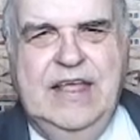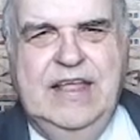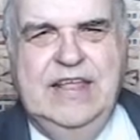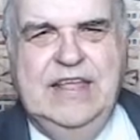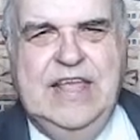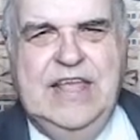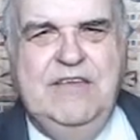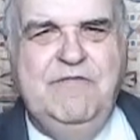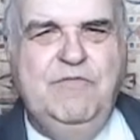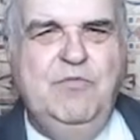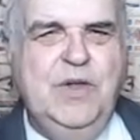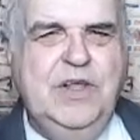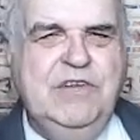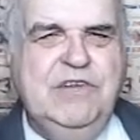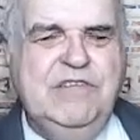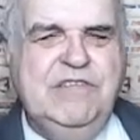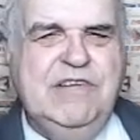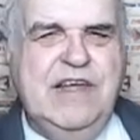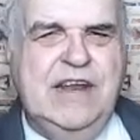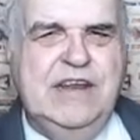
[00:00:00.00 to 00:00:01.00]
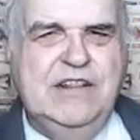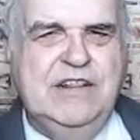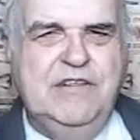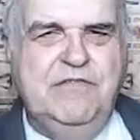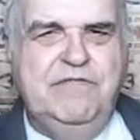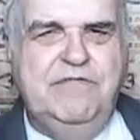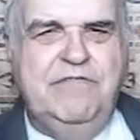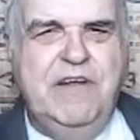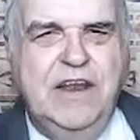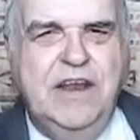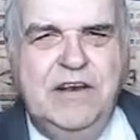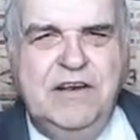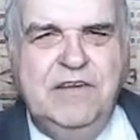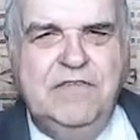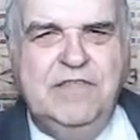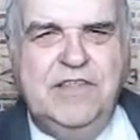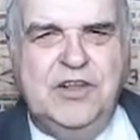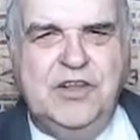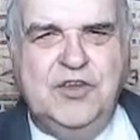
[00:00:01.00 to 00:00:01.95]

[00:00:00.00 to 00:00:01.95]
Even when you're sat at the front of the